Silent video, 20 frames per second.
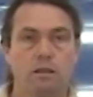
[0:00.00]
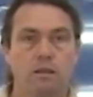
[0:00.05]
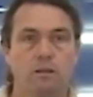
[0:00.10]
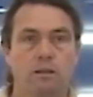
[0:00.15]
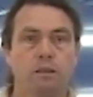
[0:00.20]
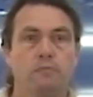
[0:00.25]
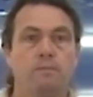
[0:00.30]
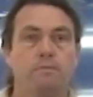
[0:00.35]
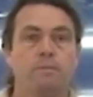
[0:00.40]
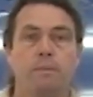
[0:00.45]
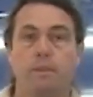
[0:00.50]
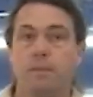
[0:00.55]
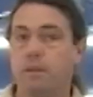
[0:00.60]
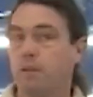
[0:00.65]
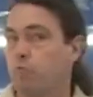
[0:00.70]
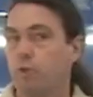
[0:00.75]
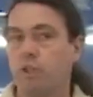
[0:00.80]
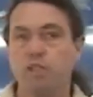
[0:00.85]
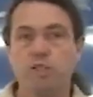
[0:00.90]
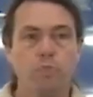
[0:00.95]
Huh?
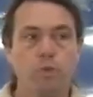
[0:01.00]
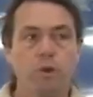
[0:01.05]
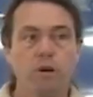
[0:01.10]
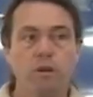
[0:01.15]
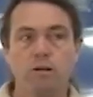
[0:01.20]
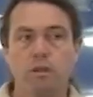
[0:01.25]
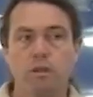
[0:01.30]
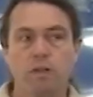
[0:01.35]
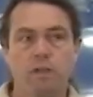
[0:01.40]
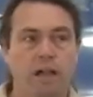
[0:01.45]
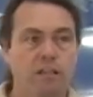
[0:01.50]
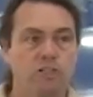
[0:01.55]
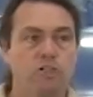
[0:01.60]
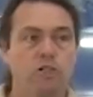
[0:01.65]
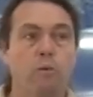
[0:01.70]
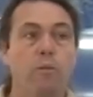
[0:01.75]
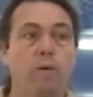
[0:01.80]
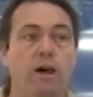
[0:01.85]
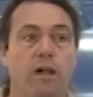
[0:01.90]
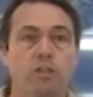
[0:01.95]
In ring sport, not
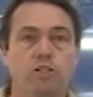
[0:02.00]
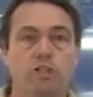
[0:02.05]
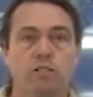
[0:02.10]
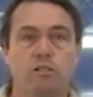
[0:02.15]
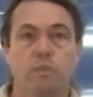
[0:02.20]
so much.